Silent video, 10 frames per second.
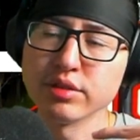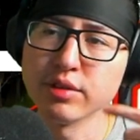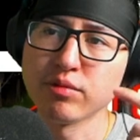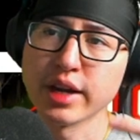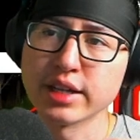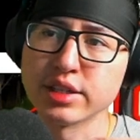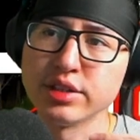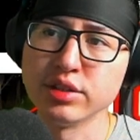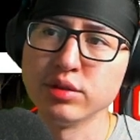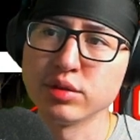right
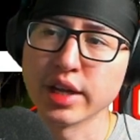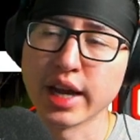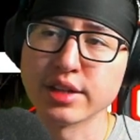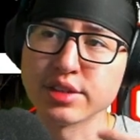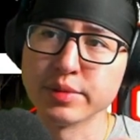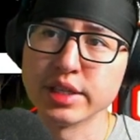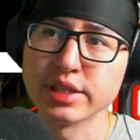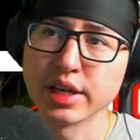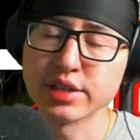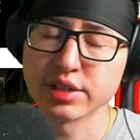to add some of these
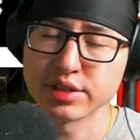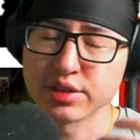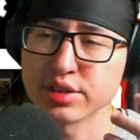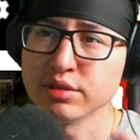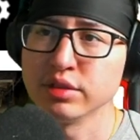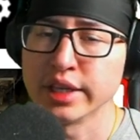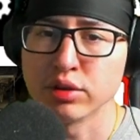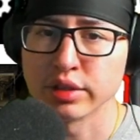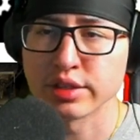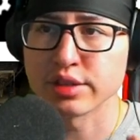stages because they're still
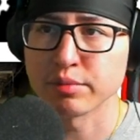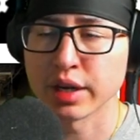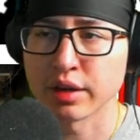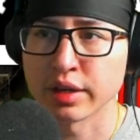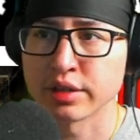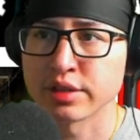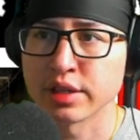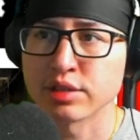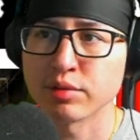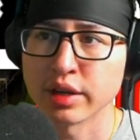legal in some areas, and
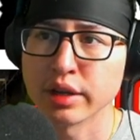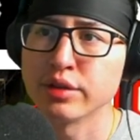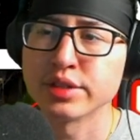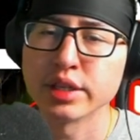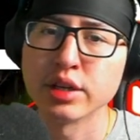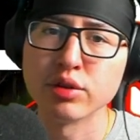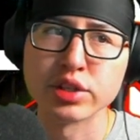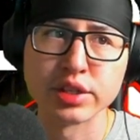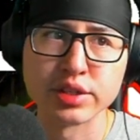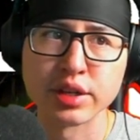that's why you see
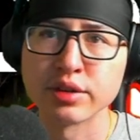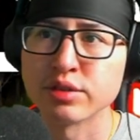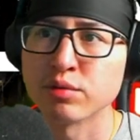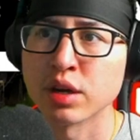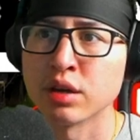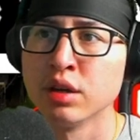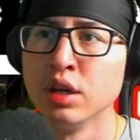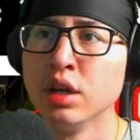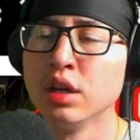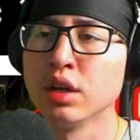Yoshi's here as well.
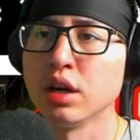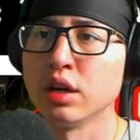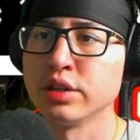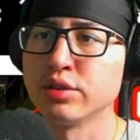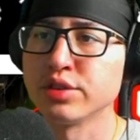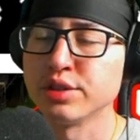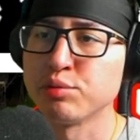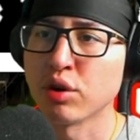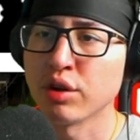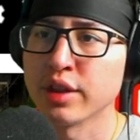Yoshi's
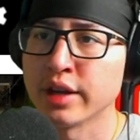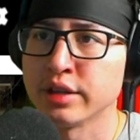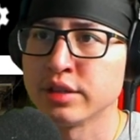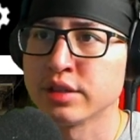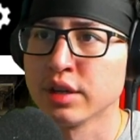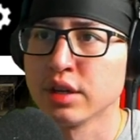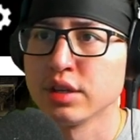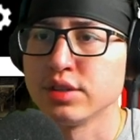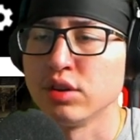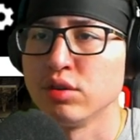Brawl, that is.
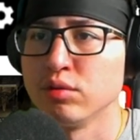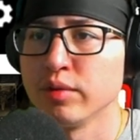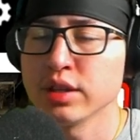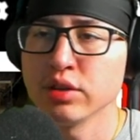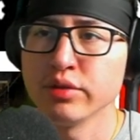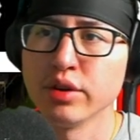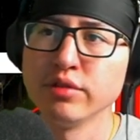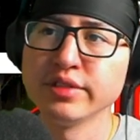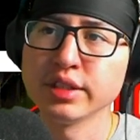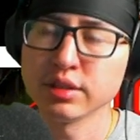So with
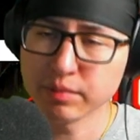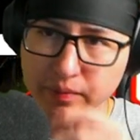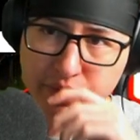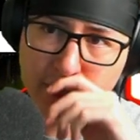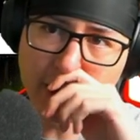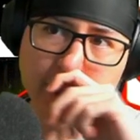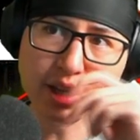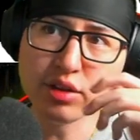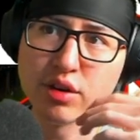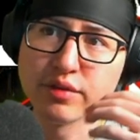Unova, I
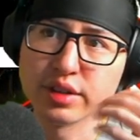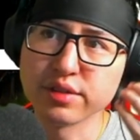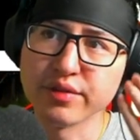think Unova is a